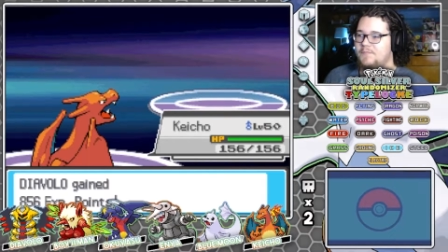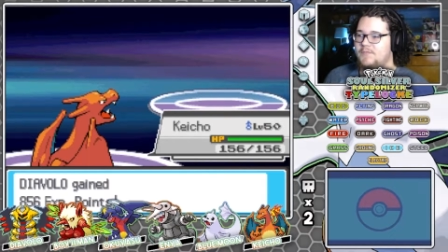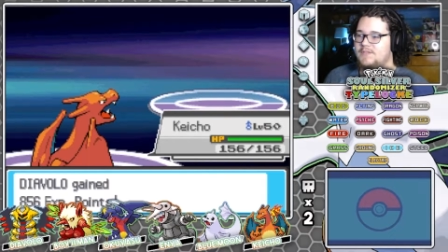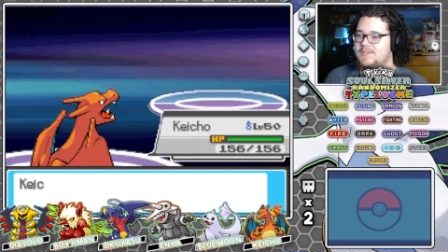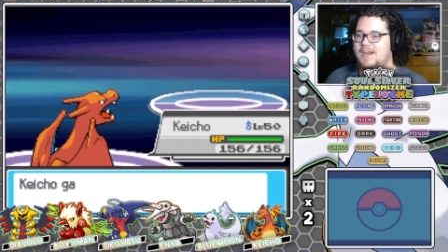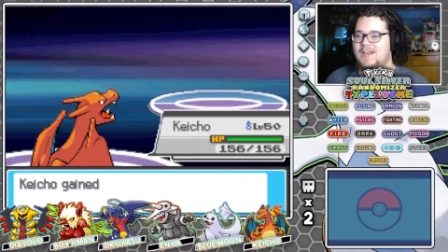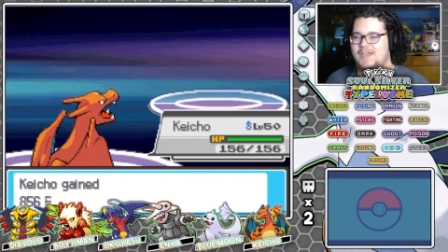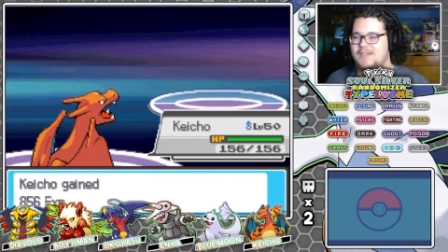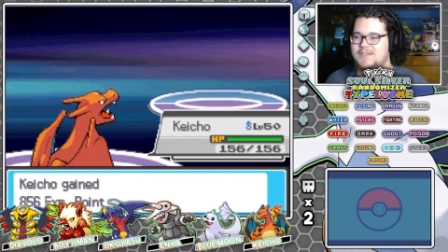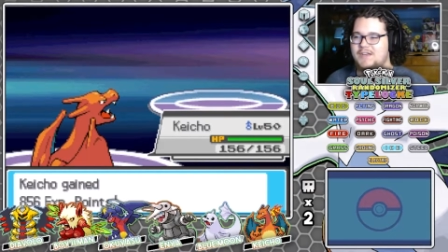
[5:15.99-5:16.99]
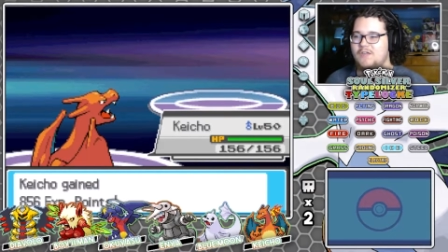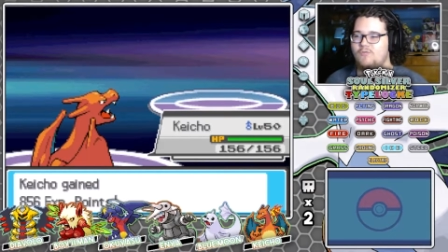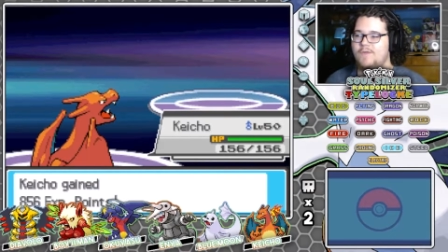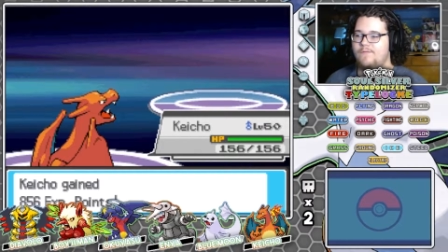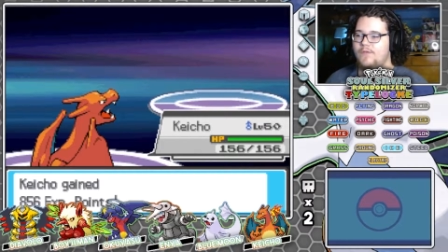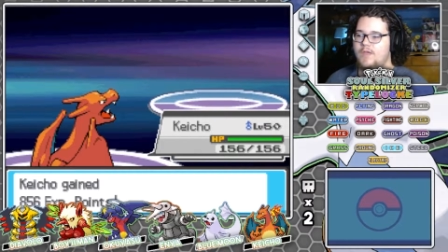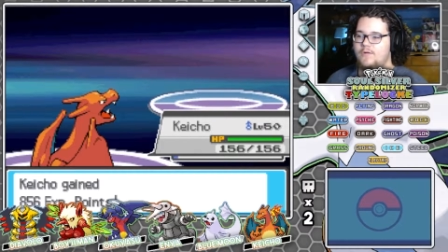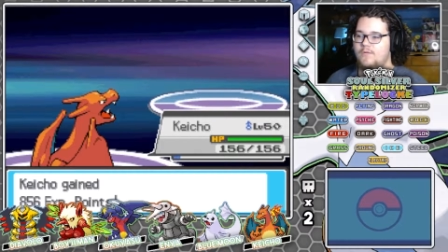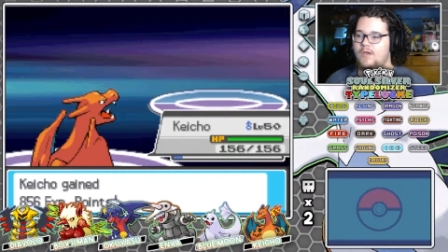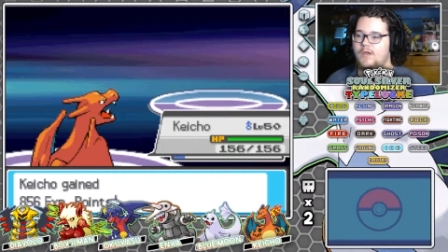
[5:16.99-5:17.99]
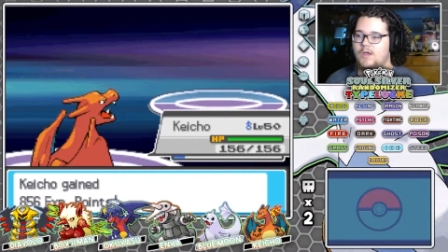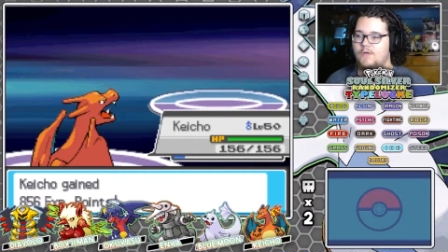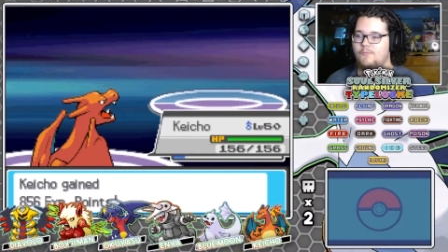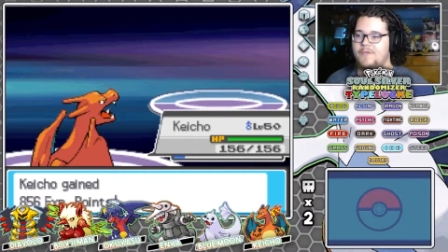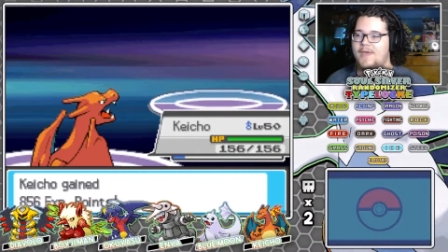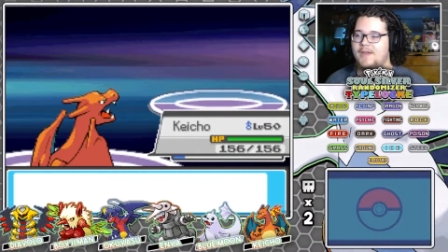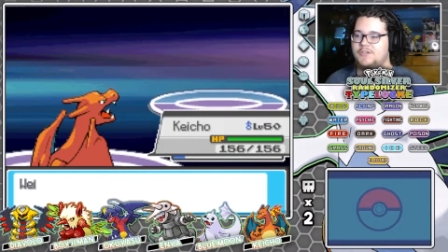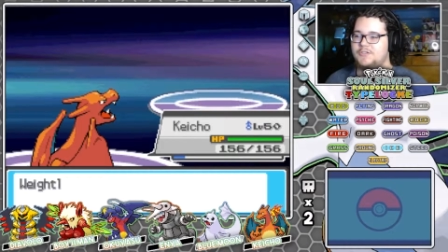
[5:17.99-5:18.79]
it's kind of like us getting a Rivalock rematch.